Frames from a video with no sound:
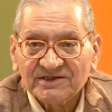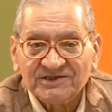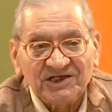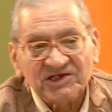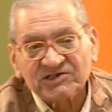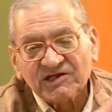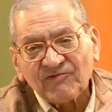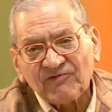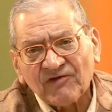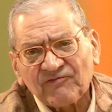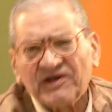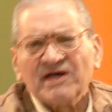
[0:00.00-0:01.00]
These
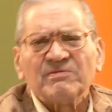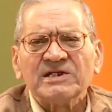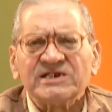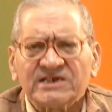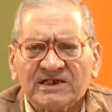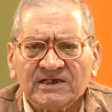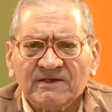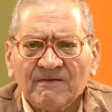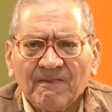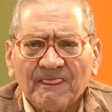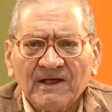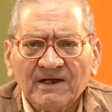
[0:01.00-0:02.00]
differ fundamentally.
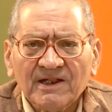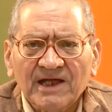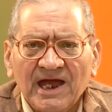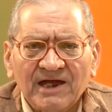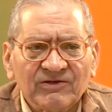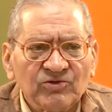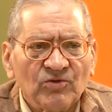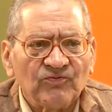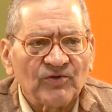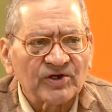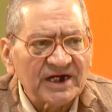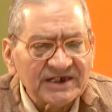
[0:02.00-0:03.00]
And you
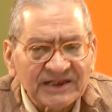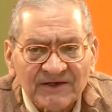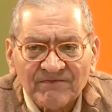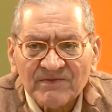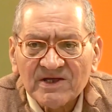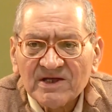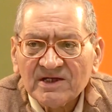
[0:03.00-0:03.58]
forget them,